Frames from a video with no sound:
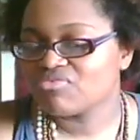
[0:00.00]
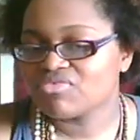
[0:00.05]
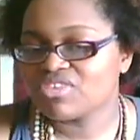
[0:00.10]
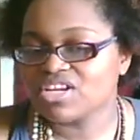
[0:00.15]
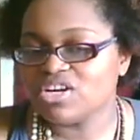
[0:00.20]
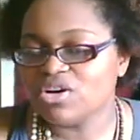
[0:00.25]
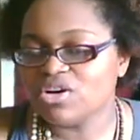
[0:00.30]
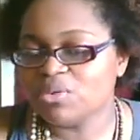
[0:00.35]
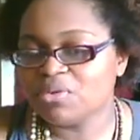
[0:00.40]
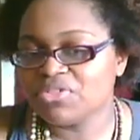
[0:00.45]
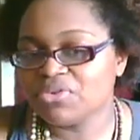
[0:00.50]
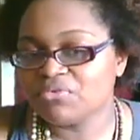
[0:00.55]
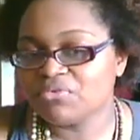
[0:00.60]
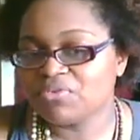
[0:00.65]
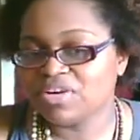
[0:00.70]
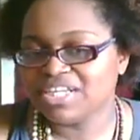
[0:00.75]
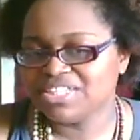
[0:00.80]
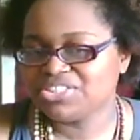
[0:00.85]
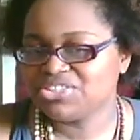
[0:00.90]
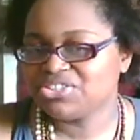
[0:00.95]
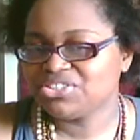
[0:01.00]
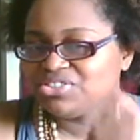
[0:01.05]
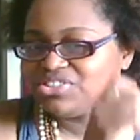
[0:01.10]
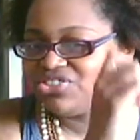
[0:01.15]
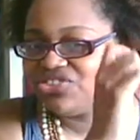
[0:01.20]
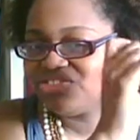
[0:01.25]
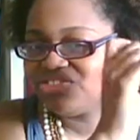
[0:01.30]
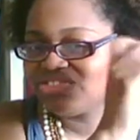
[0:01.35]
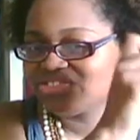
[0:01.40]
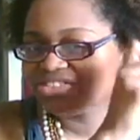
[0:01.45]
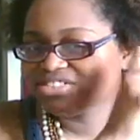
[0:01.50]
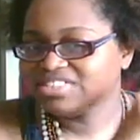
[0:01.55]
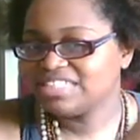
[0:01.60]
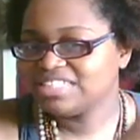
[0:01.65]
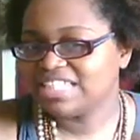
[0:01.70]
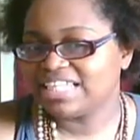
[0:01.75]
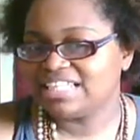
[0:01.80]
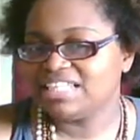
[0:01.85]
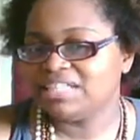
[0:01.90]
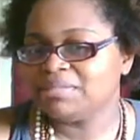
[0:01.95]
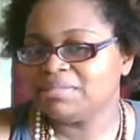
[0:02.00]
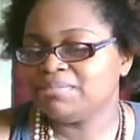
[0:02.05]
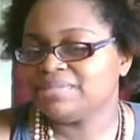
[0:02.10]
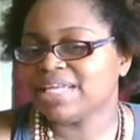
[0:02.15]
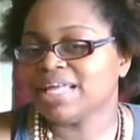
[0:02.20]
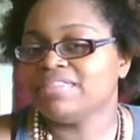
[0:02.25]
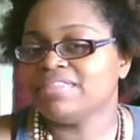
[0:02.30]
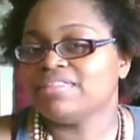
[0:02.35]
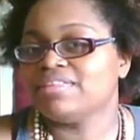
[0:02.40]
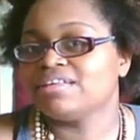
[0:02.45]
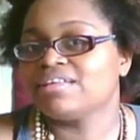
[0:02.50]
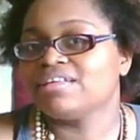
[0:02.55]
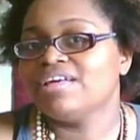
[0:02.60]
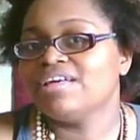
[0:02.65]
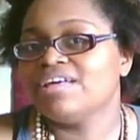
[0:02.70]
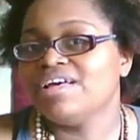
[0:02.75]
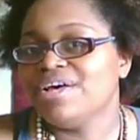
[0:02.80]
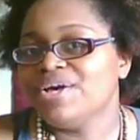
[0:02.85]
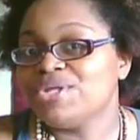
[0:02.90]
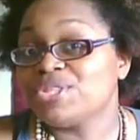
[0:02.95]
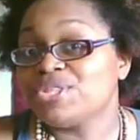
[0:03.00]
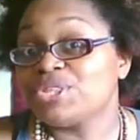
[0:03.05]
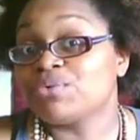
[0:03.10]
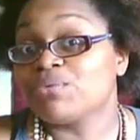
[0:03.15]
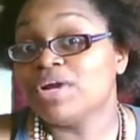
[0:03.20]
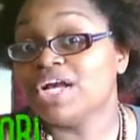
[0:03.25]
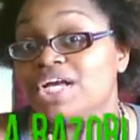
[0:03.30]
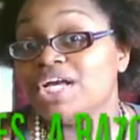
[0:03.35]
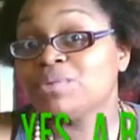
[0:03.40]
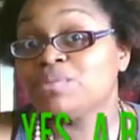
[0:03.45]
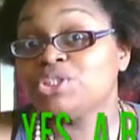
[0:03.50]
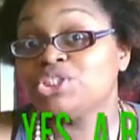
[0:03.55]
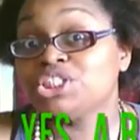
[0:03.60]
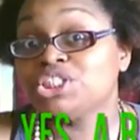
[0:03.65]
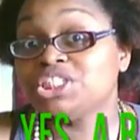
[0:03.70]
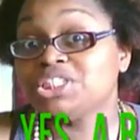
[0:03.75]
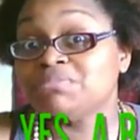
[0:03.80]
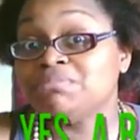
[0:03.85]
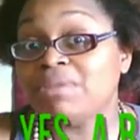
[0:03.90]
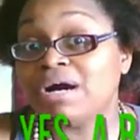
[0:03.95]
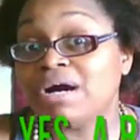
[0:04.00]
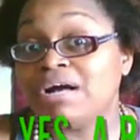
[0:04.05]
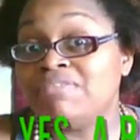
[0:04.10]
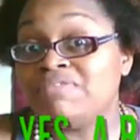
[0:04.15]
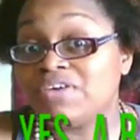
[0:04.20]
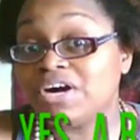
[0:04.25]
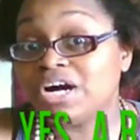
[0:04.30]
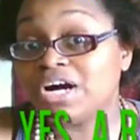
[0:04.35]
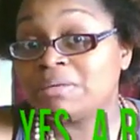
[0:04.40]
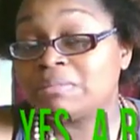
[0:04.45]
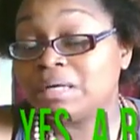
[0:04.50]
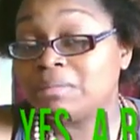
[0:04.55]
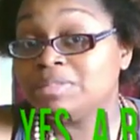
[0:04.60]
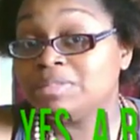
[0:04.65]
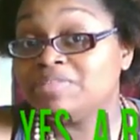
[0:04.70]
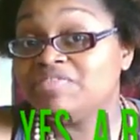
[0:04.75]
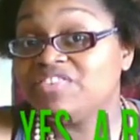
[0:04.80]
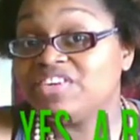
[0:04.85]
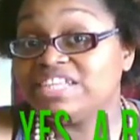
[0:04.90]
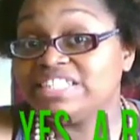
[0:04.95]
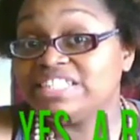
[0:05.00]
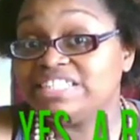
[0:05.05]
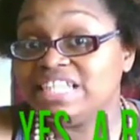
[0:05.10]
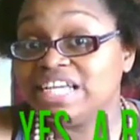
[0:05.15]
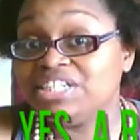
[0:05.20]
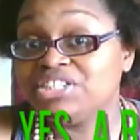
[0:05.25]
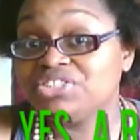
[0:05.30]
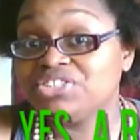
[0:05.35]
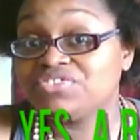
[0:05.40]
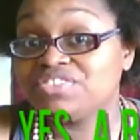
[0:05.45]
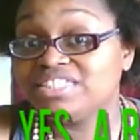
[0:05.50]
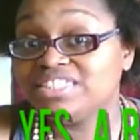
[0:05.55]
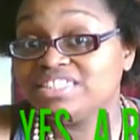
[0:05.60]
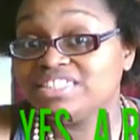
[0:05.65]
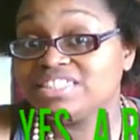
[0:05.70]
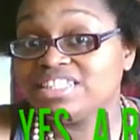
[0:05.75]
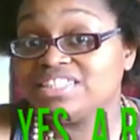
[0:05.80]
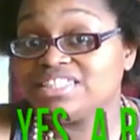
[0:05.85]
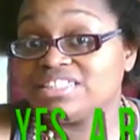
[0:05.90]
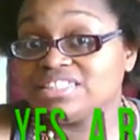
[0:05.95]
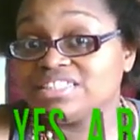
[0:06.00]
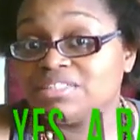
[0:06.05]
go with a razor and take nips at the thread, which is by far probably very dangerous because it's